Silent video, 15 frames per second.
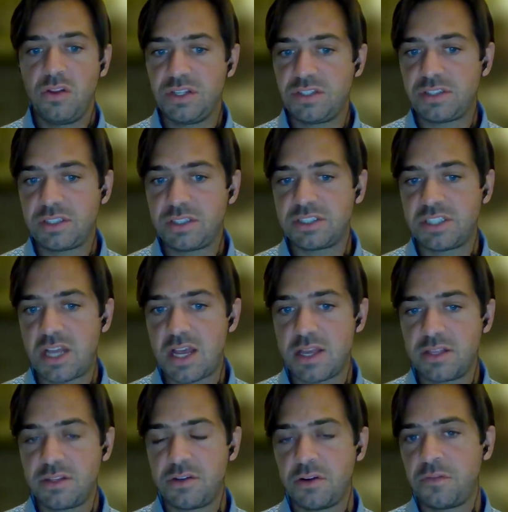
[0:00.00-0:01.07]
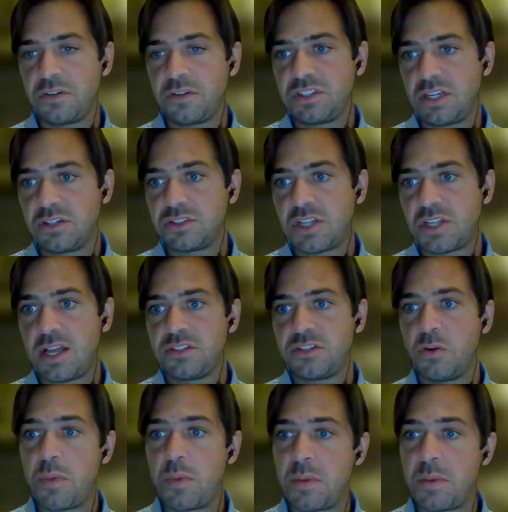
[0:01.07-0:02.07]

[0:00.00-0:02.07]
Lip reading: listing signs or for sale signs,